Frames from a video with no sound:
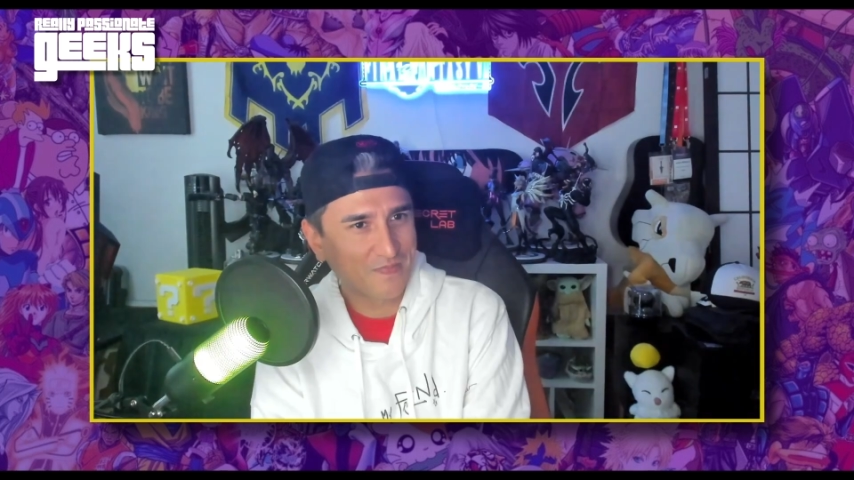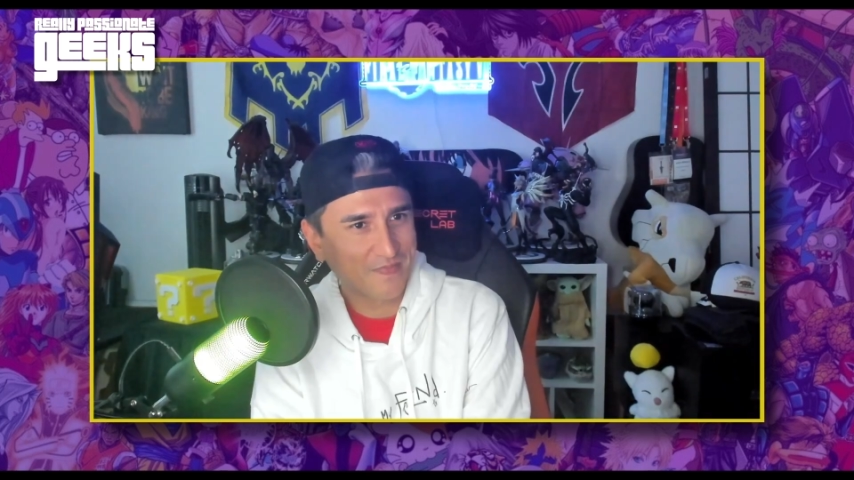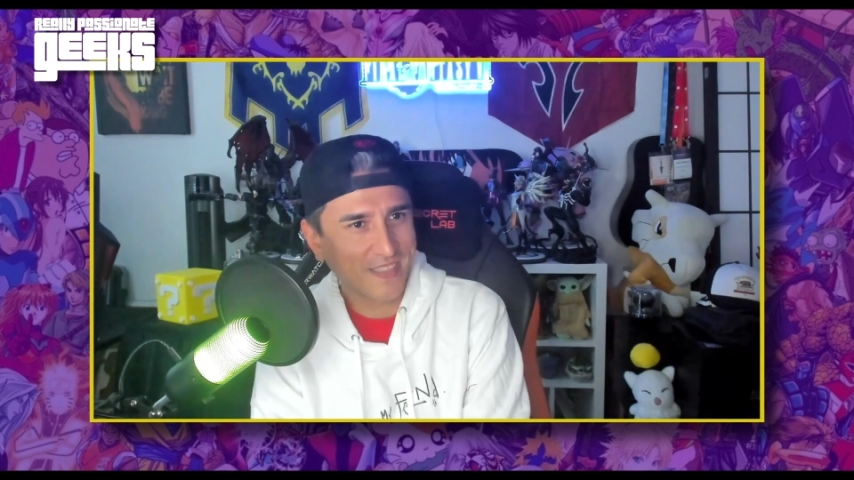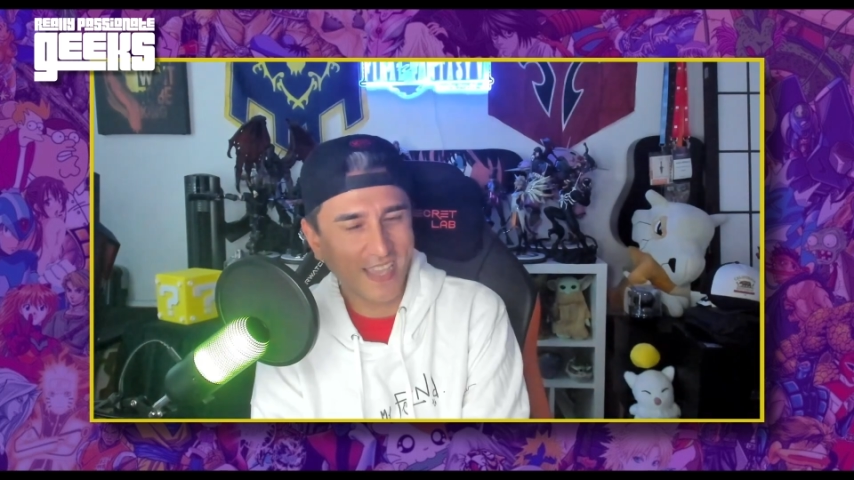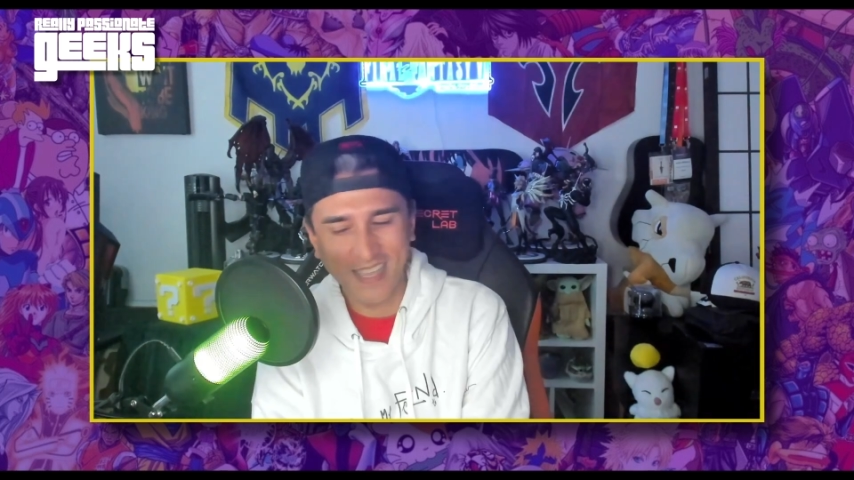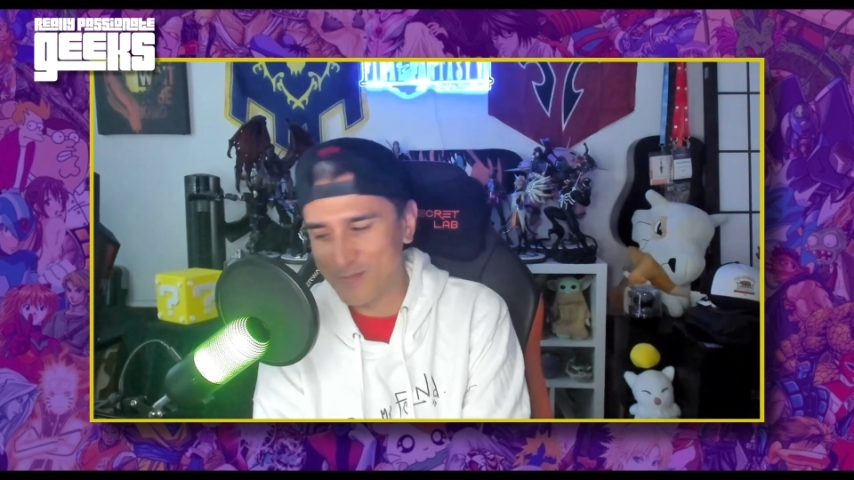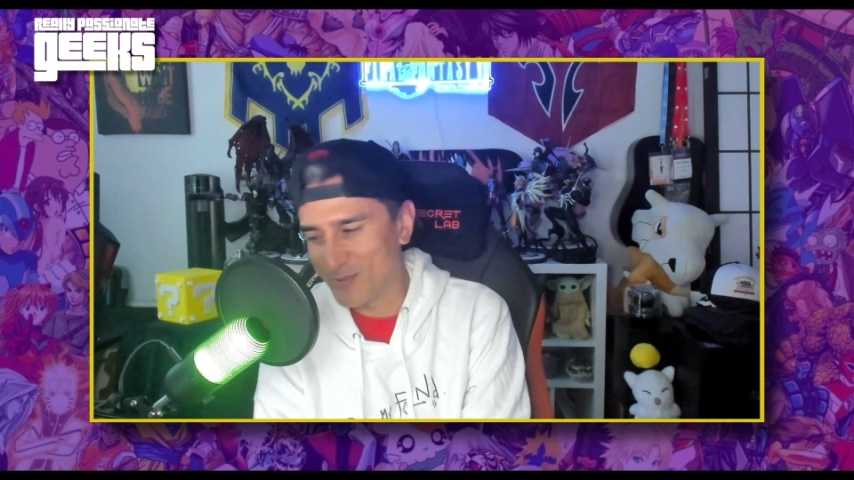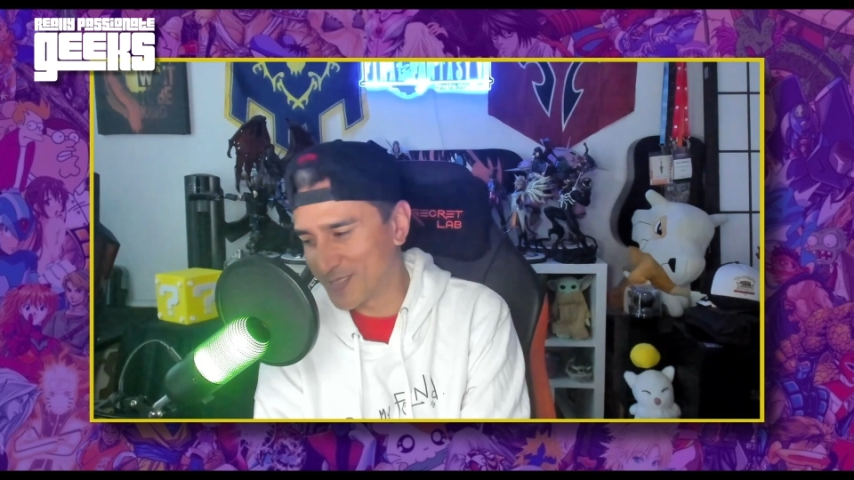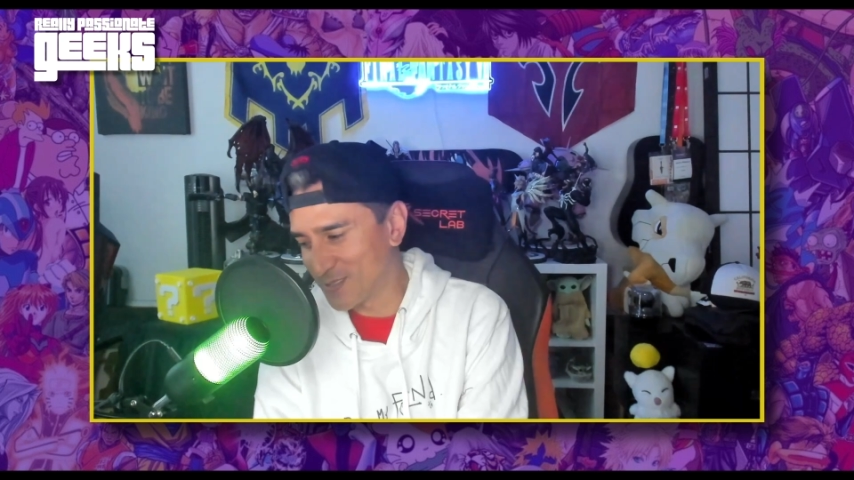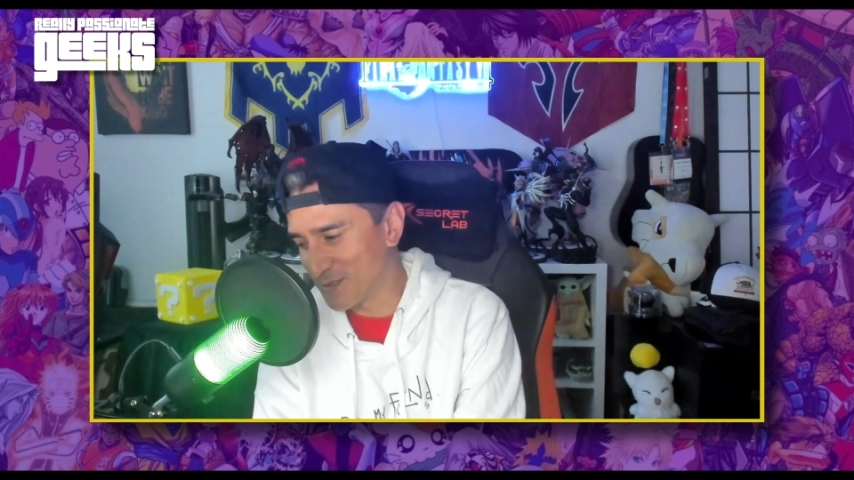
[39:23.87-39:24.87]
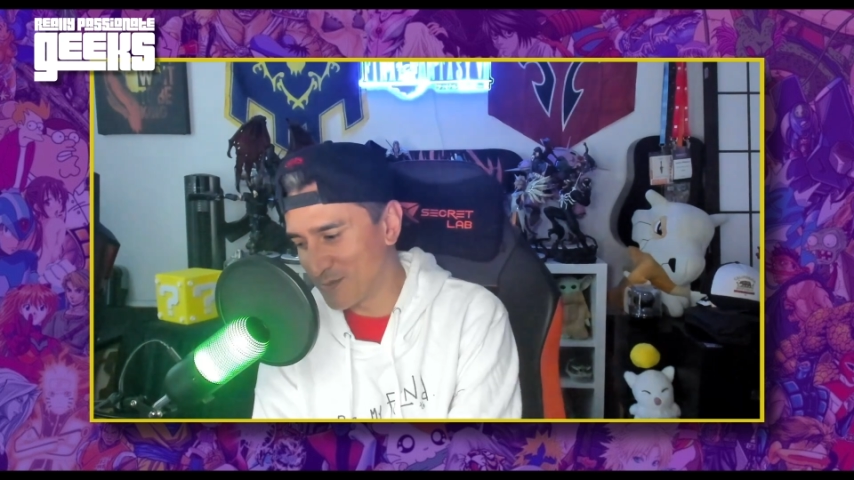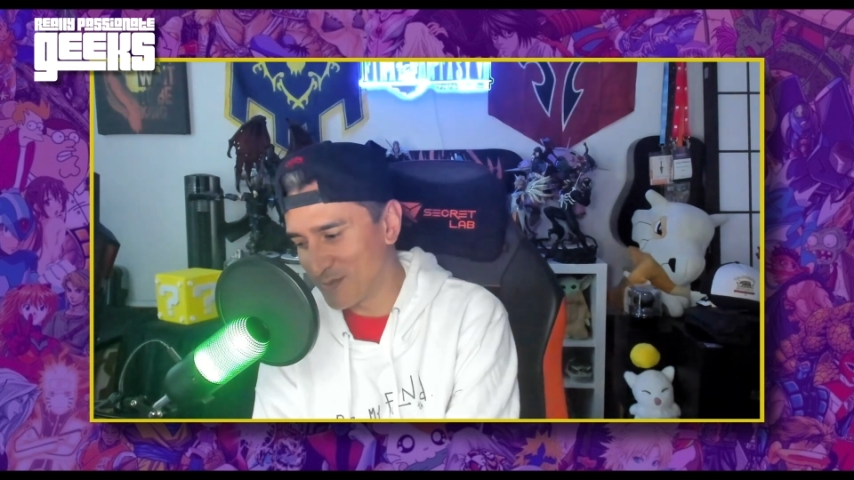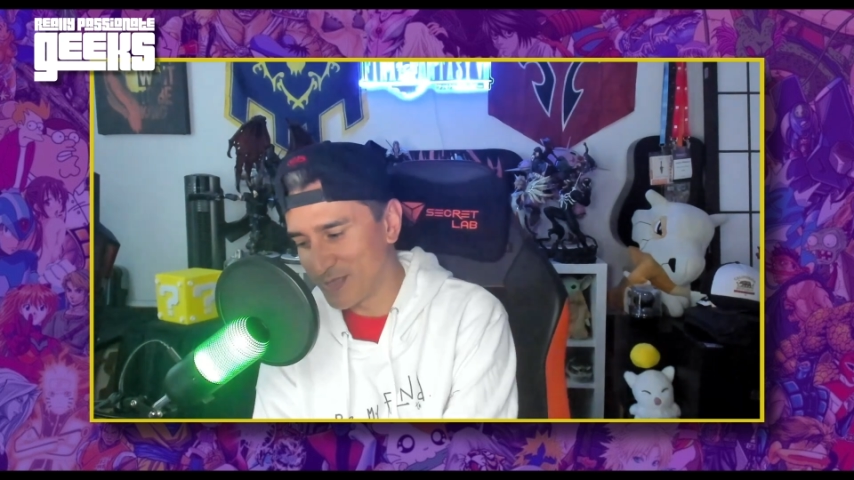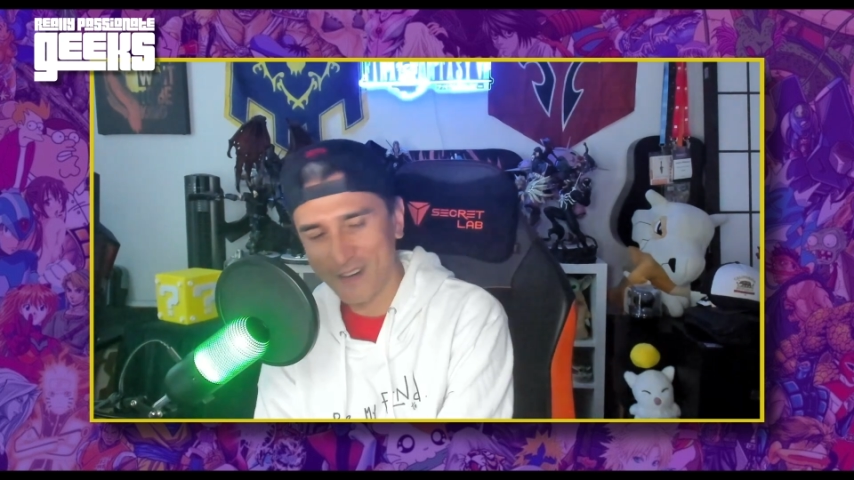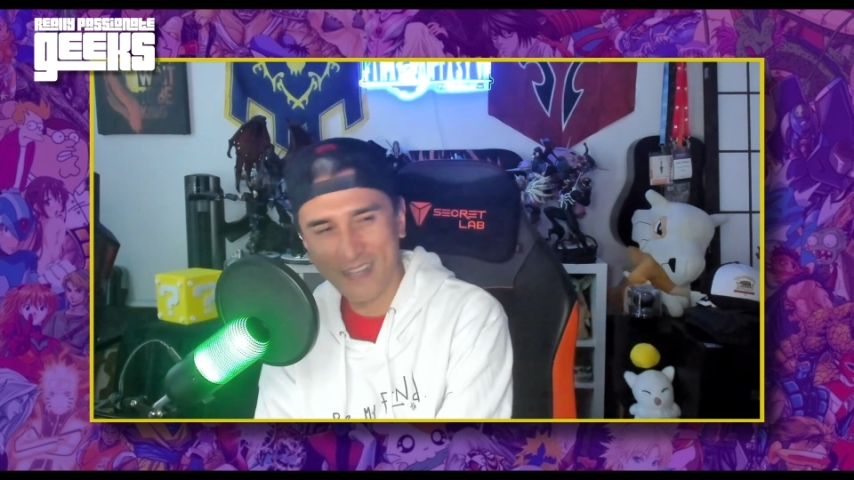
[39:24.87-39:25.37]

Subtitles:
Yeah, he put two of them in there.